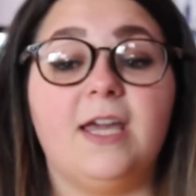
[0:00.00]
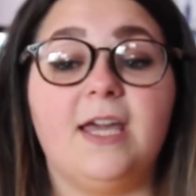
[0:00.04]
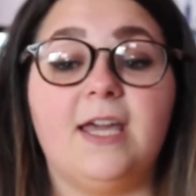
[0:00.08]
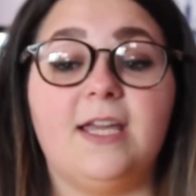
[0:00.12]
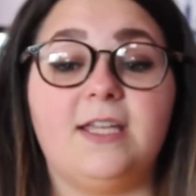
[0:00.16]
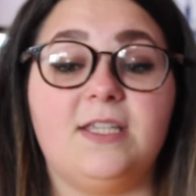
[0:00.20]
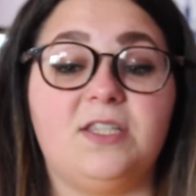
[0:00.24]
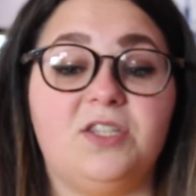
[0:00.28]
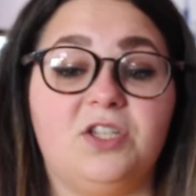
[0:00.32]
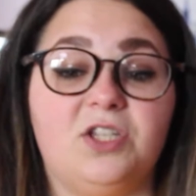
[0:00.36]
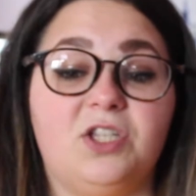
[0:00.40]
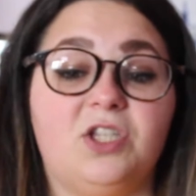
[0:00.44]

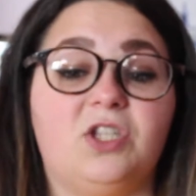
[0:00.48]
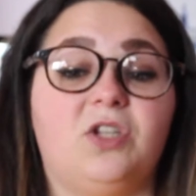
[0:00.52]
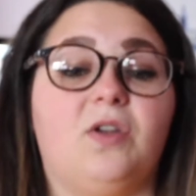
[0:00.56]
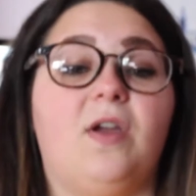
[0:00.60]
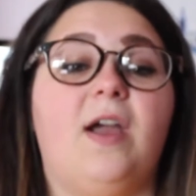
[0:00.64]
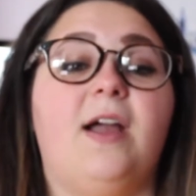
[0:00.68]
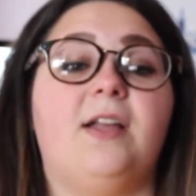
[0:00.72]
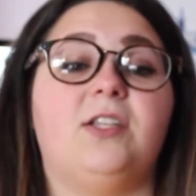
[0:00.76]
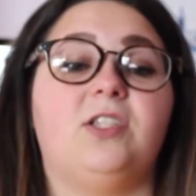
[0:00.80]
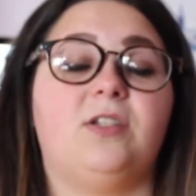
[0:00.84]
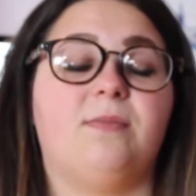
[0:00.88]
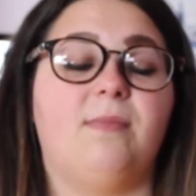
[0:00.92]
is just
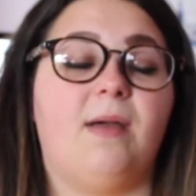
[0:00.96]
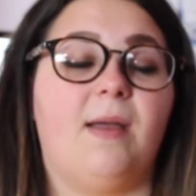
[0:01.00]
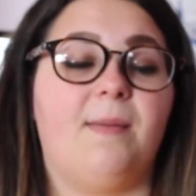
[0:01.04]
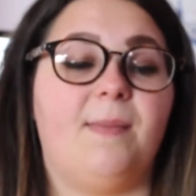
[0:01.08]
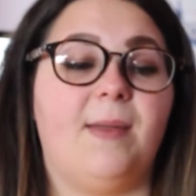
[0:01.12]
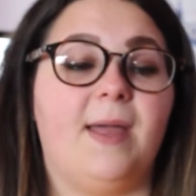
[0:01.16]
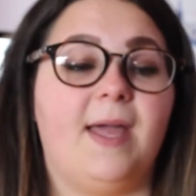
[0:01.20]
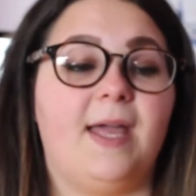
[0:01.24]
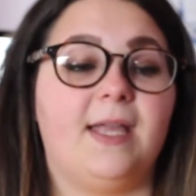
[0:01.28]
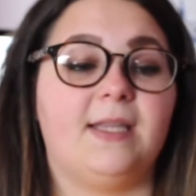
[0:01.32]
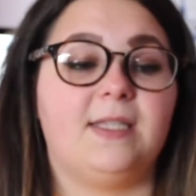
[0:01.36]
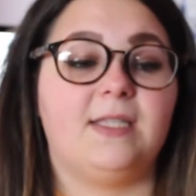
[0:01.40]
scratch at my
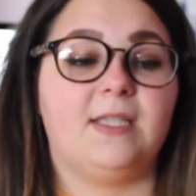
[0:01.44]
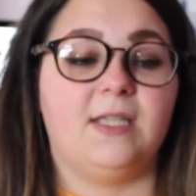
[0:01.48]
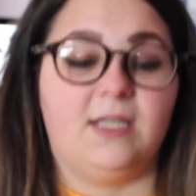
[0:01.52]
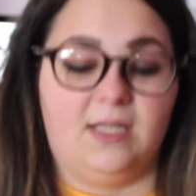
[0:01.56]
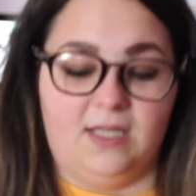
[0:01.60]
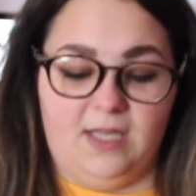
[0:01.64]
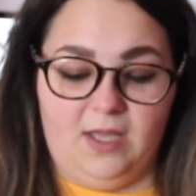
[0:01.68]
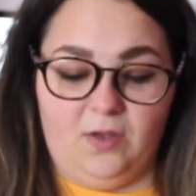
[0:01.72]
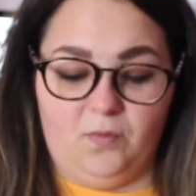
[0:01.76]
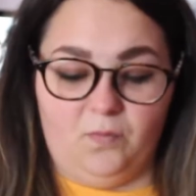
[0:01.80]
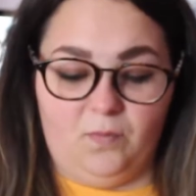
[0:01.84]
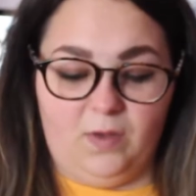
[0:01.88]
bed
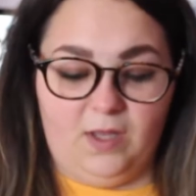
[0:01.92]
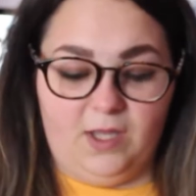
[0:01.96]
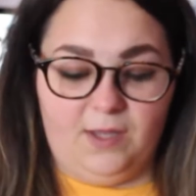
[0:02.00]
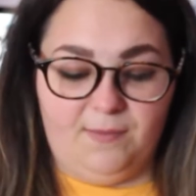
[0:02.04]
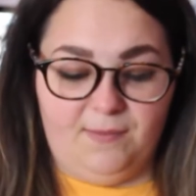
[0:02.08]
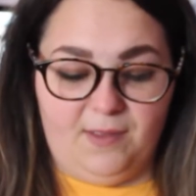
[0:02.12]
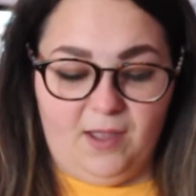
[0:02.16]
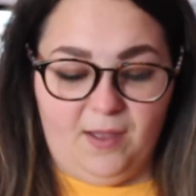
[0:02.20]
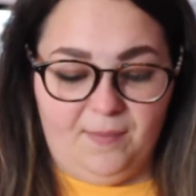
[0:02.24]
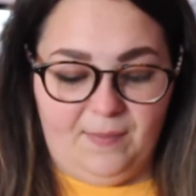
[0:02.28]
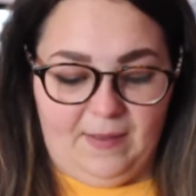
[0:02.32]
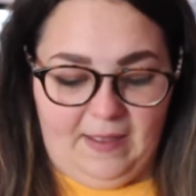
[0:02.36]
and wake
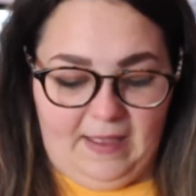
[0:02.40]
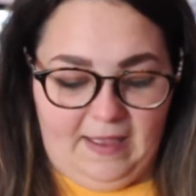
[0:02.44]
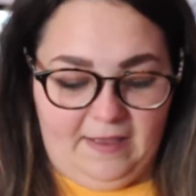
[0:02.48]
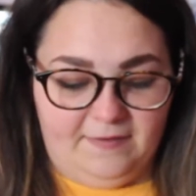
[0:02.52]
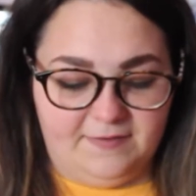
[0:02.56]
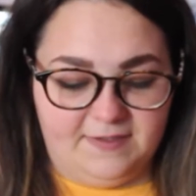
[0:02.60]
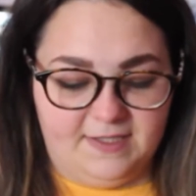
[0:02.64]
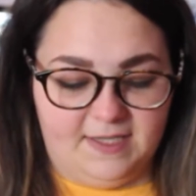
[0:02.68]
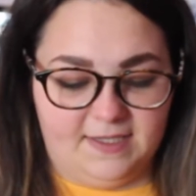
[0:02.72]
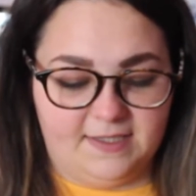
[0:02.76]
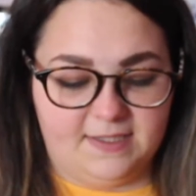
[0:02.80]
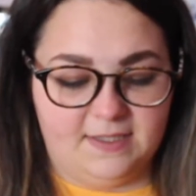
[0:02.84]
me up at
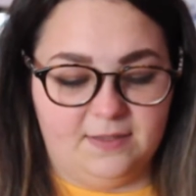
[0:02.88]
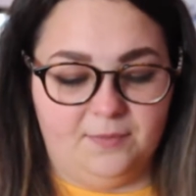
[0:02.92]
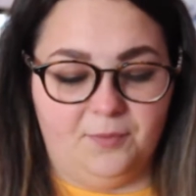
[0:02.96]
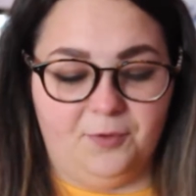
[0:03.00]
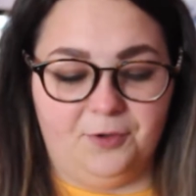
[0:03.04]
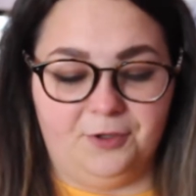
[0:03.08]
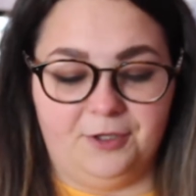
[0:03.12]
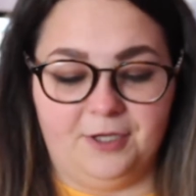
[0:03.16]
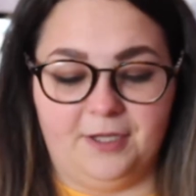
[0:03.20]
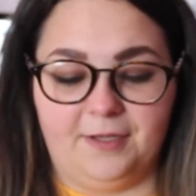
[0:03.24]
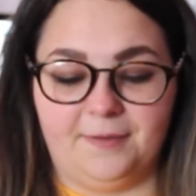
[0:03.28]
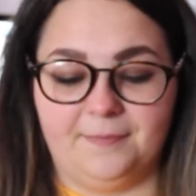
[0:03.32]
6:30 in the
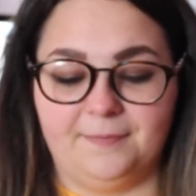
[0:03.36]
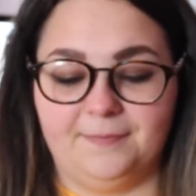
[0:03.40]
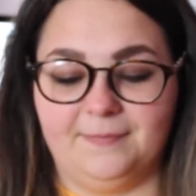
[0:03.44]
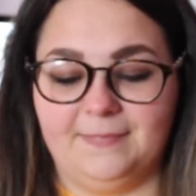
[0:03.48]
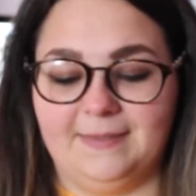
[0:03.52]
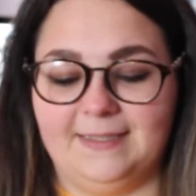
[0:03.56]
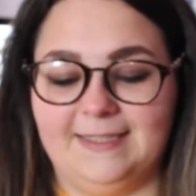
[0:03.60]
morning.